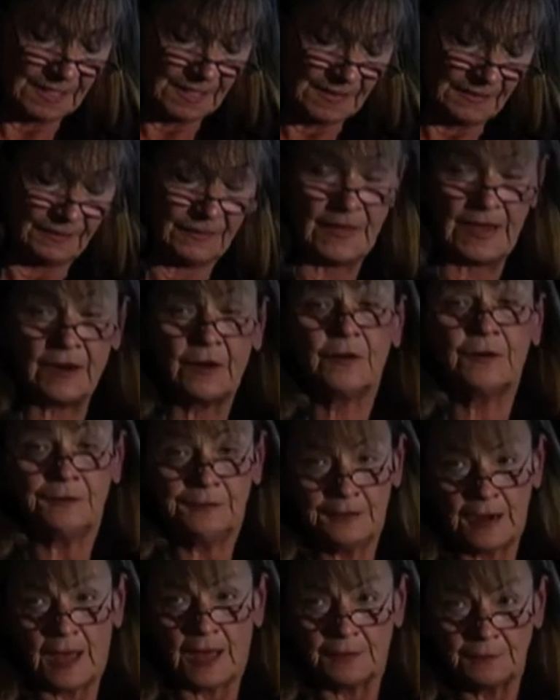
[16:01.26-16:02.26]
their
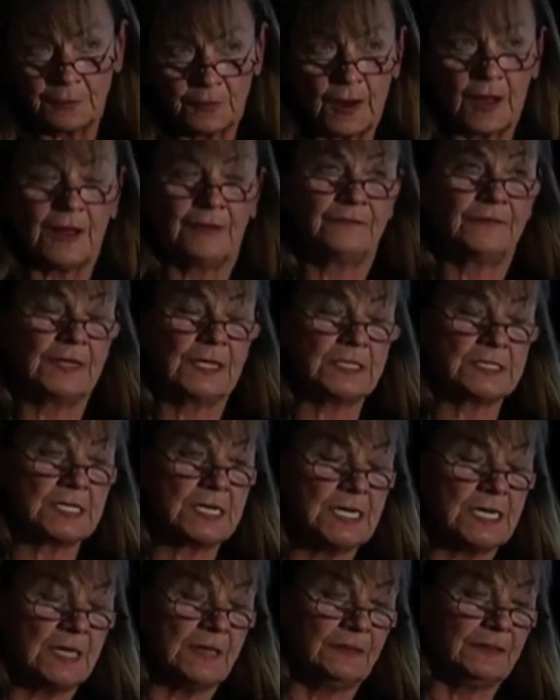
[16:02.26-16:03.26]
nonprofit,
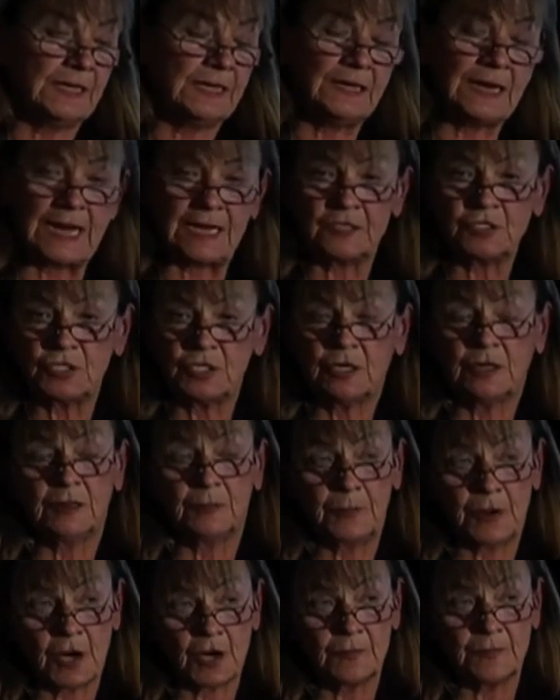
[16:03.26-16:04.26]
the National
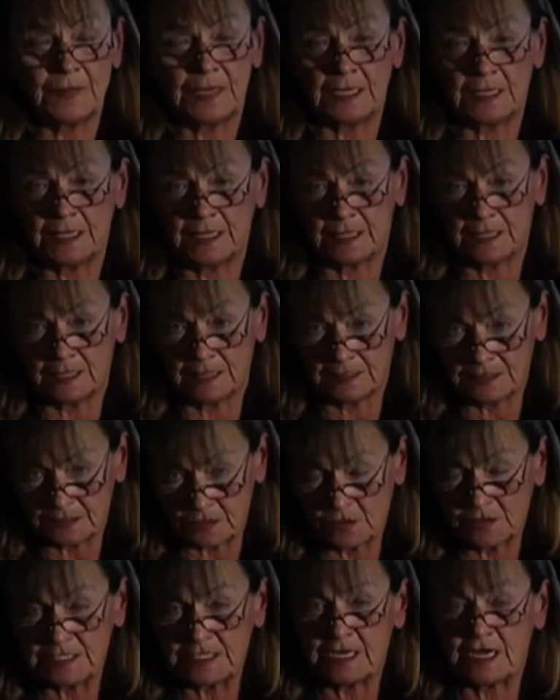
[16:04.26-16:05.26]
Apartment
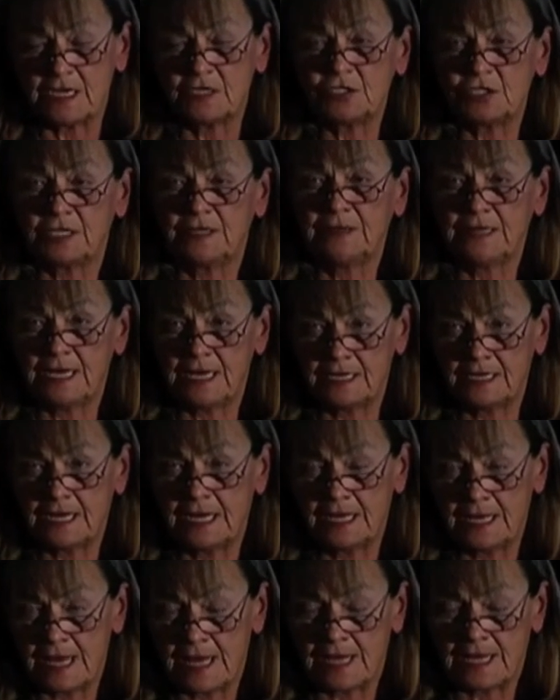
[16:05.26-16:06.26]
Association, the
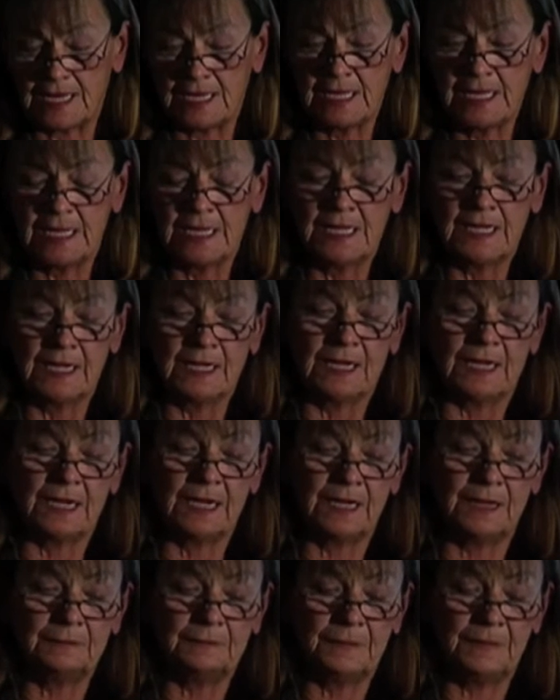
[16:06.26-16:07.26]

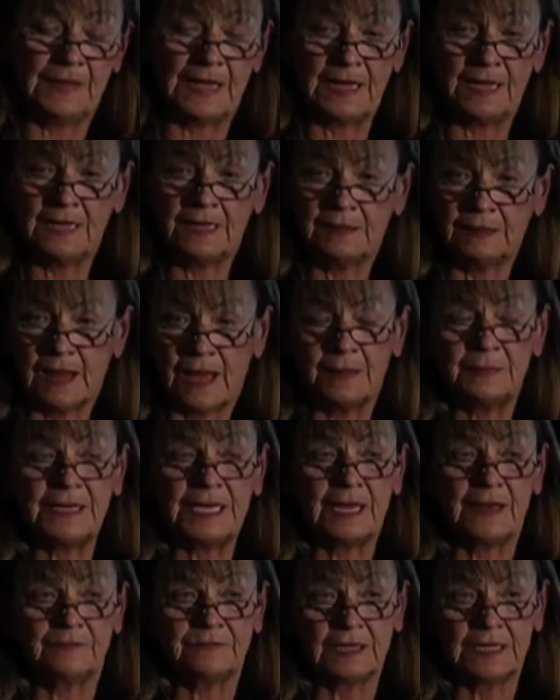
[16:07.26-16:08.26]
NAA. They
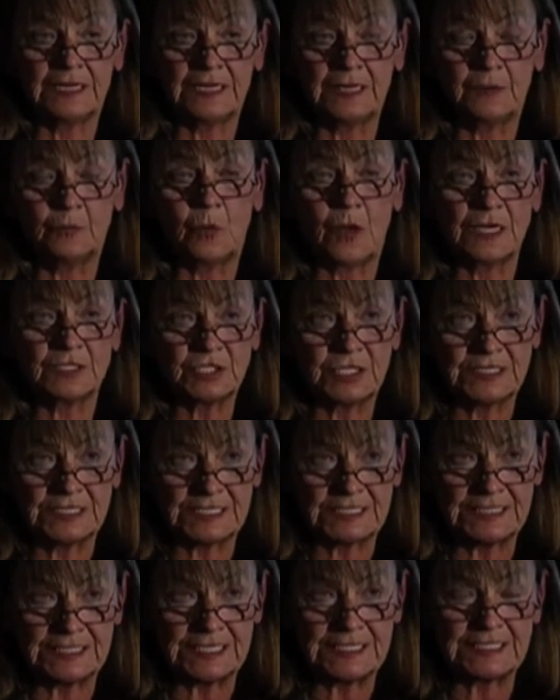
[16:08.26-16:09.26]
lobby heavily in
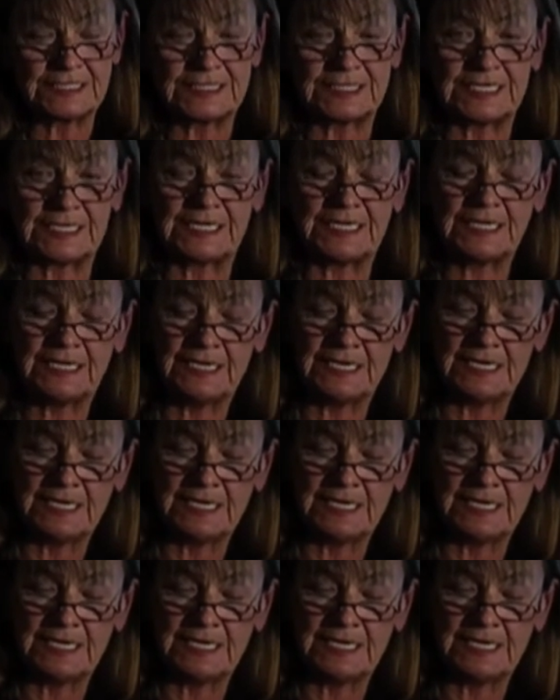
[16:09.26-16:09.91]
Washington, D.C.,